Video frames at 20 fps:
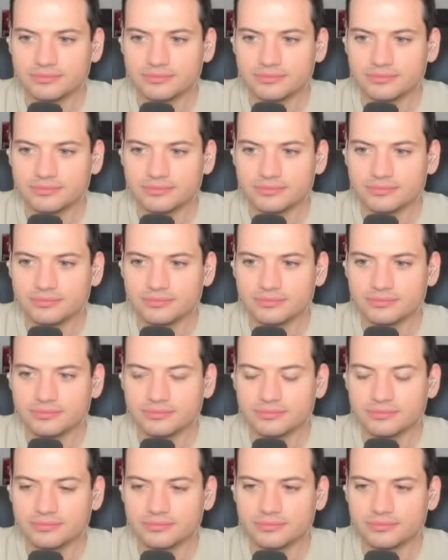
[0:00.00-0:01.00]

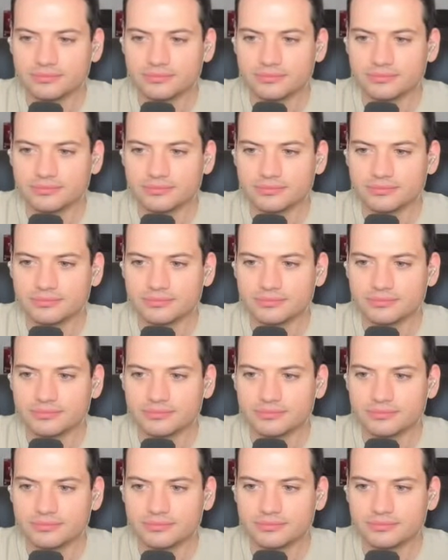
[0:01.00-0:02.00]

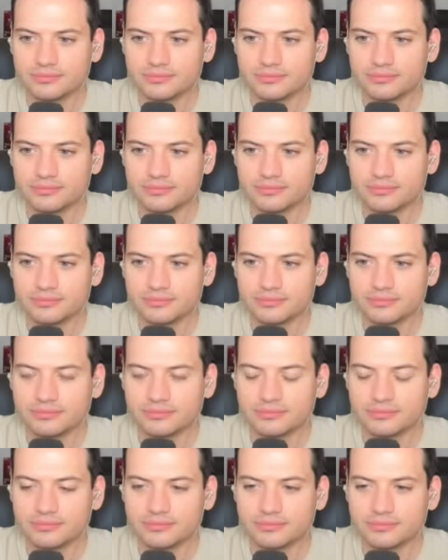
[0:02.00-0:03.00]

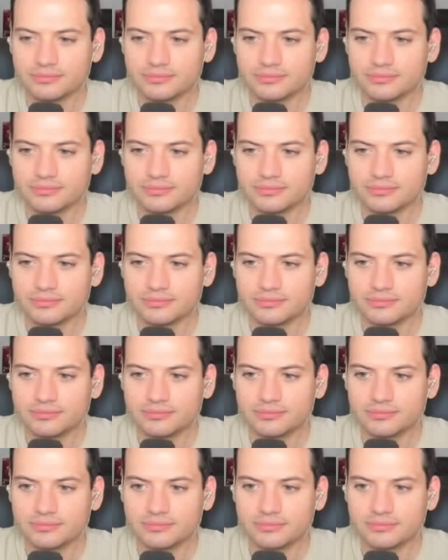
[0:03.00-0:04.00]

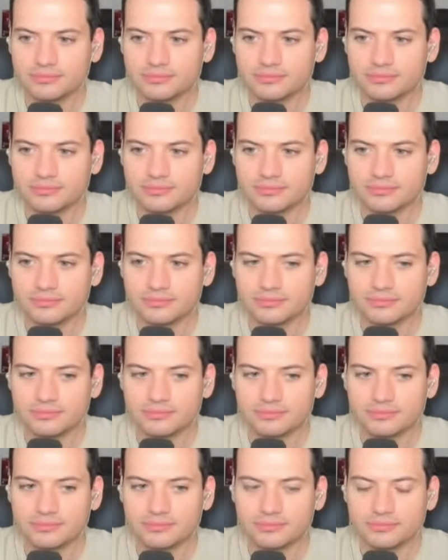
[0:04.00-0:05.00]

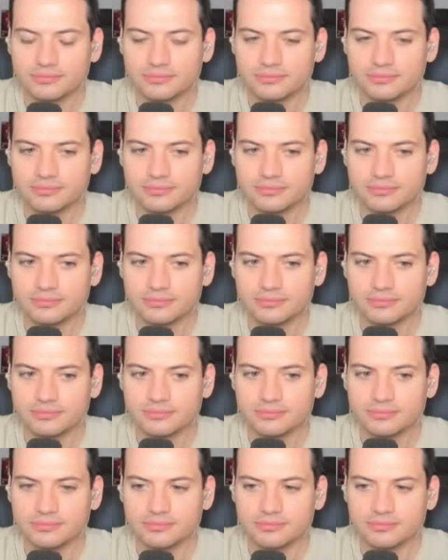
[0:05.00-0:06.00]

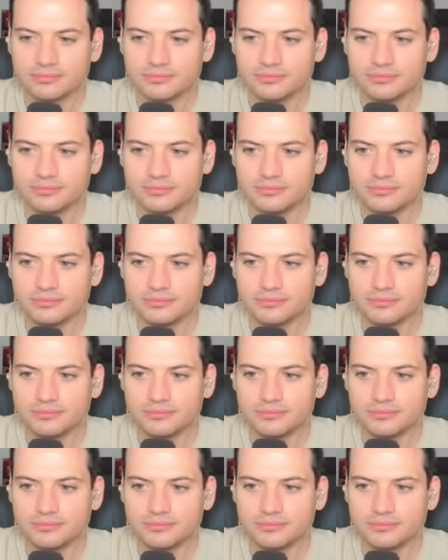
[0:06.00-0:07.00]

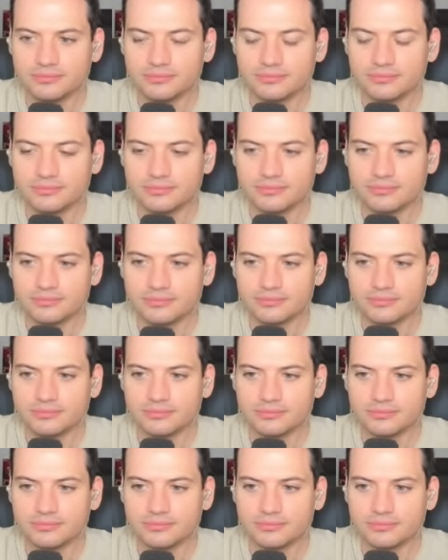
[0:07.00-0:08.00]
(silent)